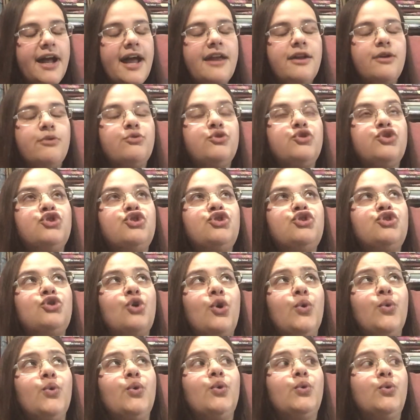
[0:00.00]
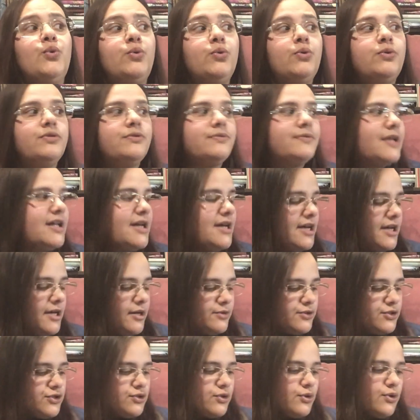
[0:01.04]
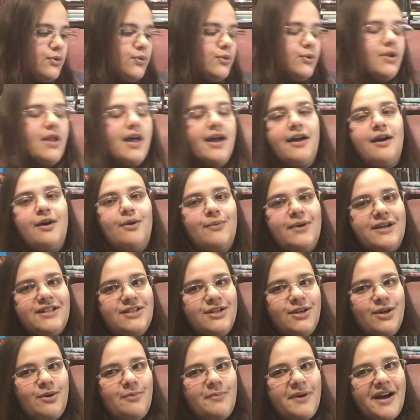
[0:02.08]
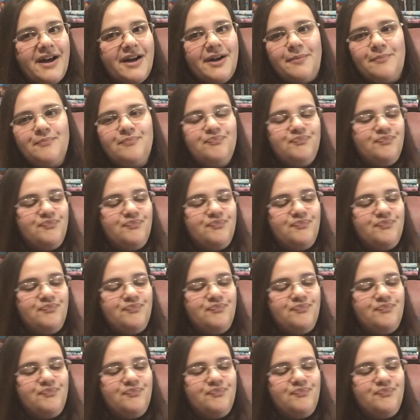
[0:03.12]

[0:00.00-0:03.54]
and it was so cool. It was so cool. I can't wait to go back.